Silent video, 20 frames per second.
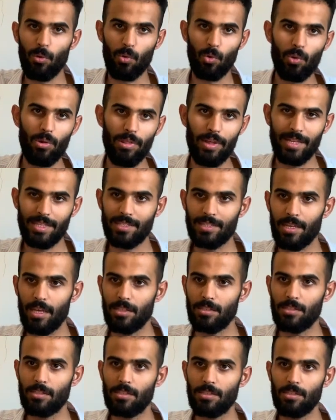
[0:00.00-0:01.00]
rule that
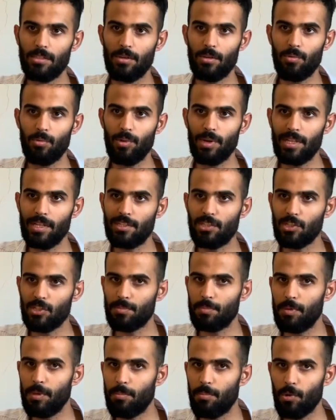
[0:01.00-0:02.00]
says religious
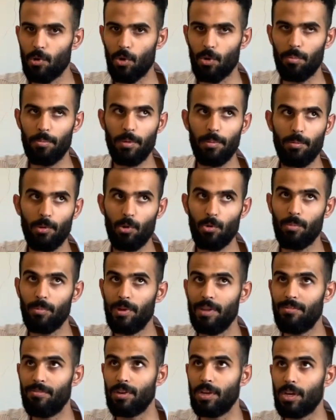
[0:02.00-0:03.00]
people or people who
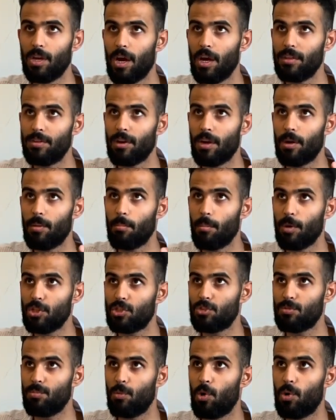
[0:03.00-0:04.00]
believe in God are
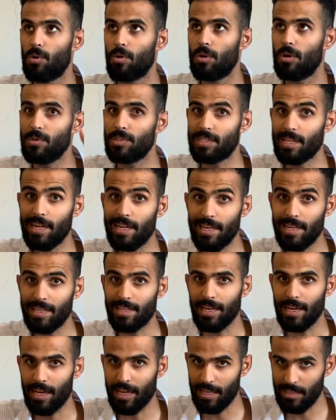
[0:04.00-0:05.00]
much more
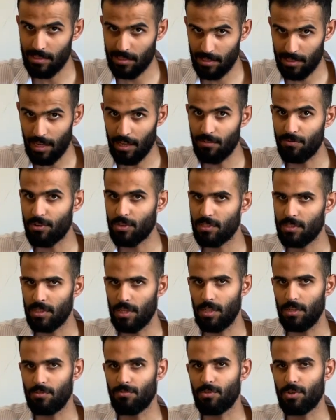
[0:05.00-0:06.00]
resilient against
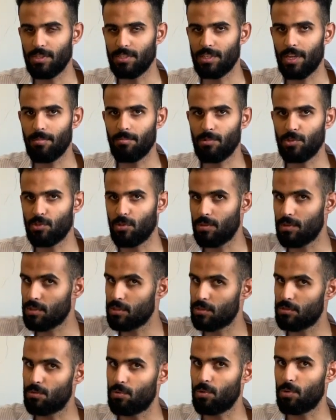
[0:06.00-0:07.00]
adversity, for example. So this
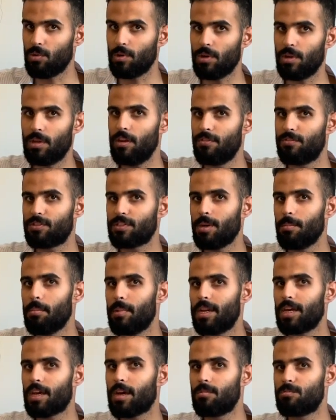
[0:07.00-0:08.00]
is the rule. If
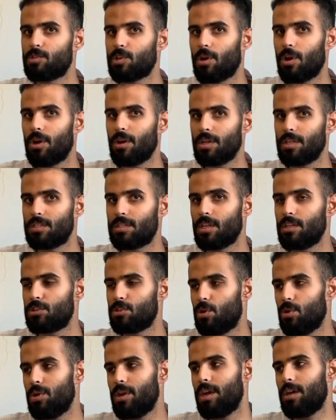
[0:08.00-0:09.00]
somebody comes along and says,
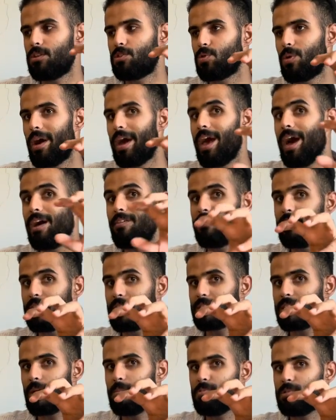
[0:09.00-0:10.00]
okay, so I have an
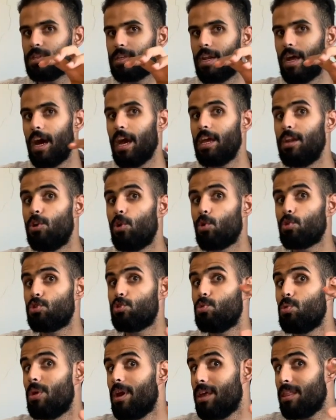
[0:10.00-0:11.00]
exception. I know
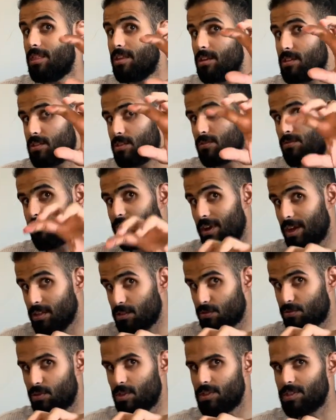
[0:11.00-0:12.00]
2 atheist
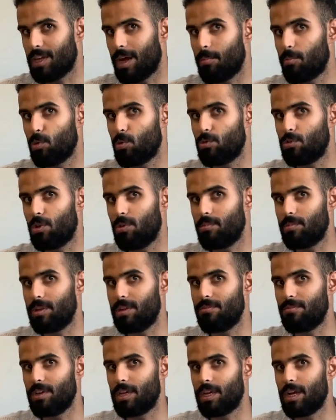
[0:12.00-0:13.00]
friends, for example, who don't
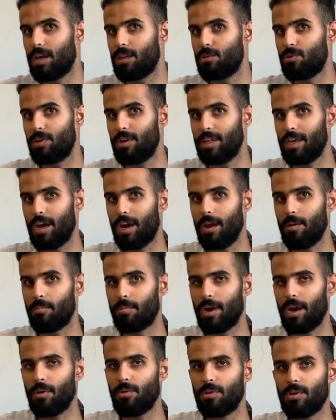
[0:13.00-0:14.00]
believe in God or any higher
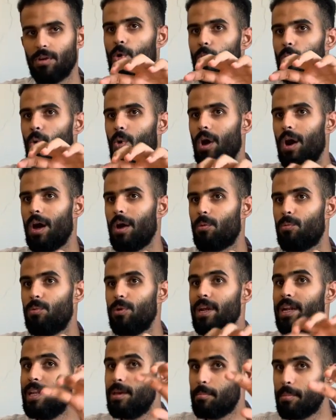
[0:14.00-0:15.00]
power, who are
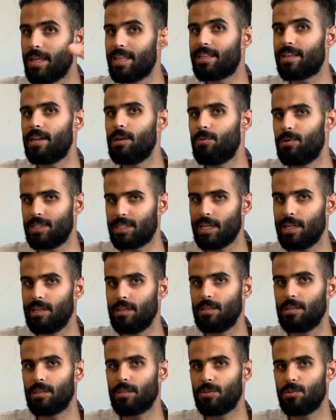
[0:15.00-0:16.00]
really mentally
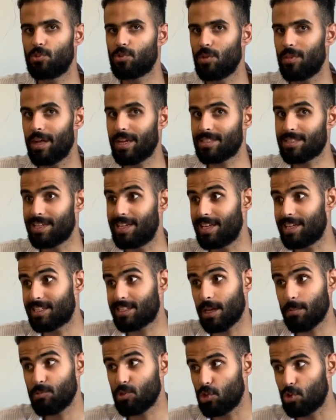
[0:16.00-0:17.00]
resilient. So that's an
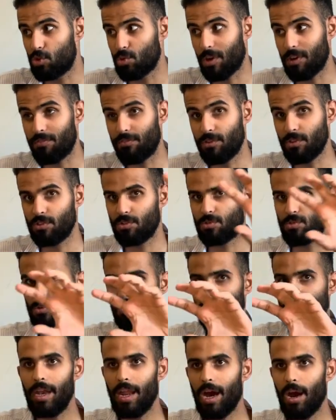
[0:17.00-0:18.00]
exception to our first
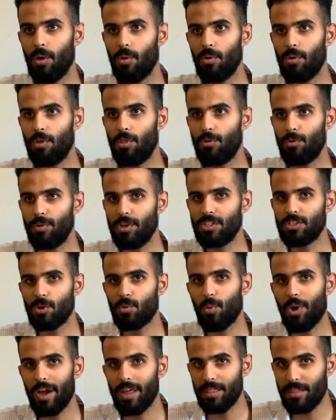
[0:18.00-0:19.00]
rule. Now, the
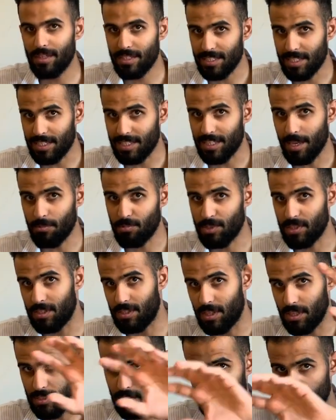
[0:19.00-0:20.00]
reason why this exception
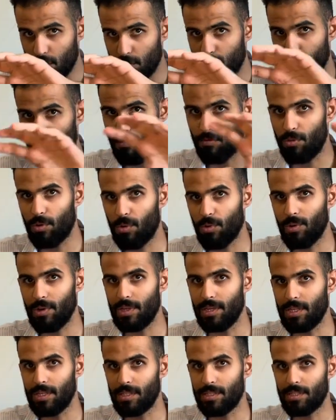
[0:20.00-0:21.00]
doesn't disprove the rule
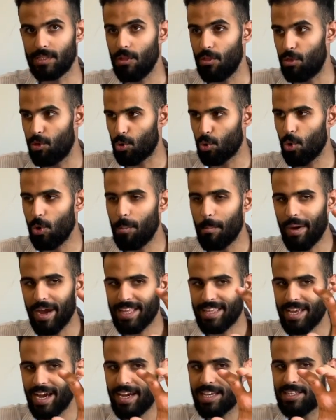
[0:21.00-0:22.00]
is the rule
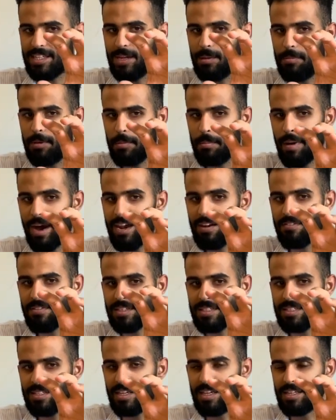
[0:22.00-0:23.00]
might actually be
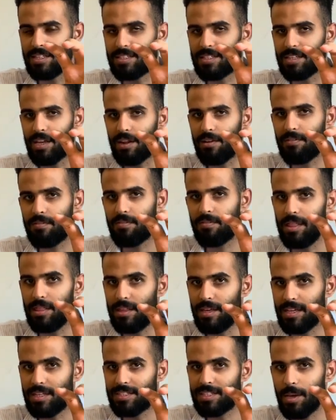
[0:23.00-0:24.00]
manifesting itself in
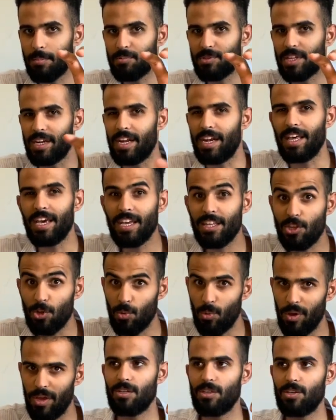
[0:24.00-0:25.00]
the exception in a
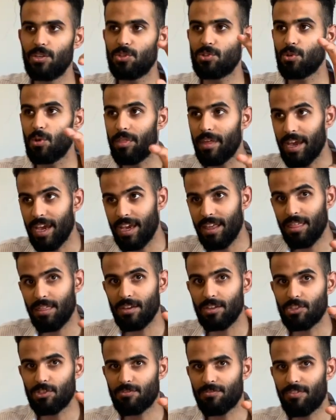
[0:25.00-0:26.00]
hidden way. So the
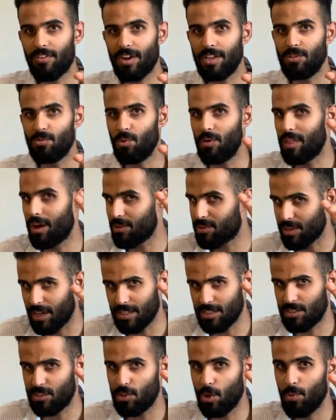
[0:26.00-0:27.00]
atheist friend, without
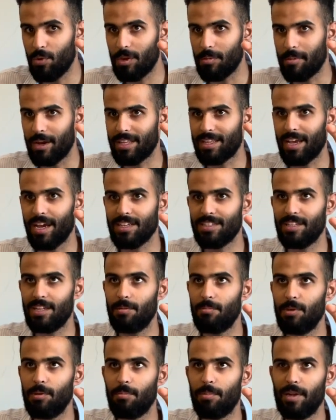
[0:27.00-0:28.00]
us knowing, might actually
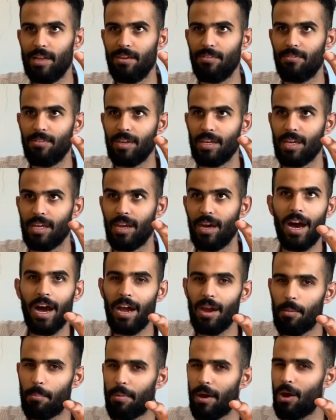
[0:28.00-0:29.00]
be believing in a
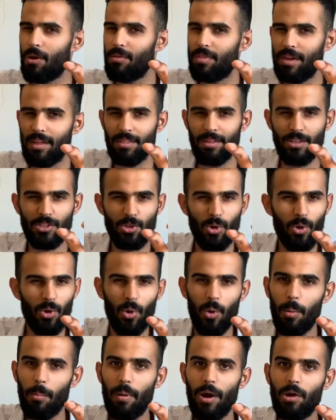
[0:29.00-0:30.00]
higher power that they don't
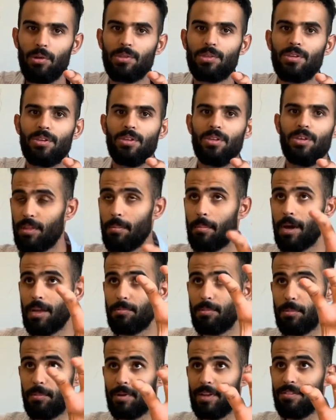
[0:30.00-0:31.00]
know about. They might
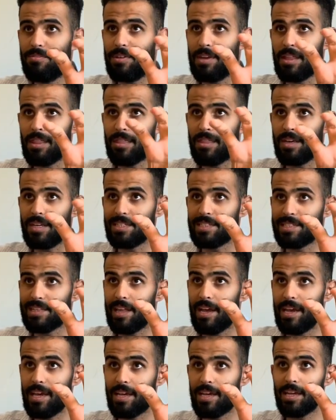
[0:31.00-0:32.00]
be believing in things
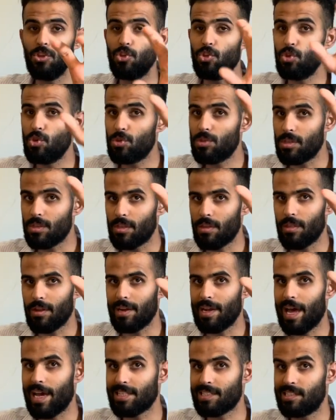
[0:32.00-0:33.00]
like duty to their
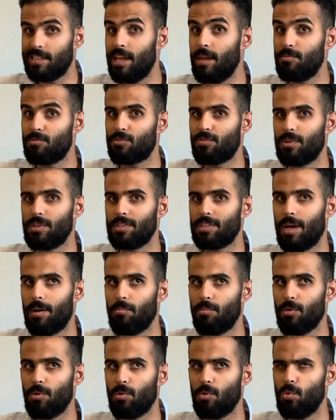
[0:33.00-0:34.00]
last names, for
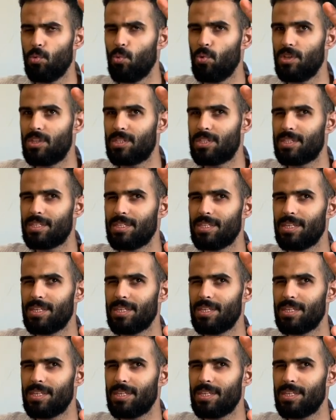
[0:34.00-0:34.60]
example, which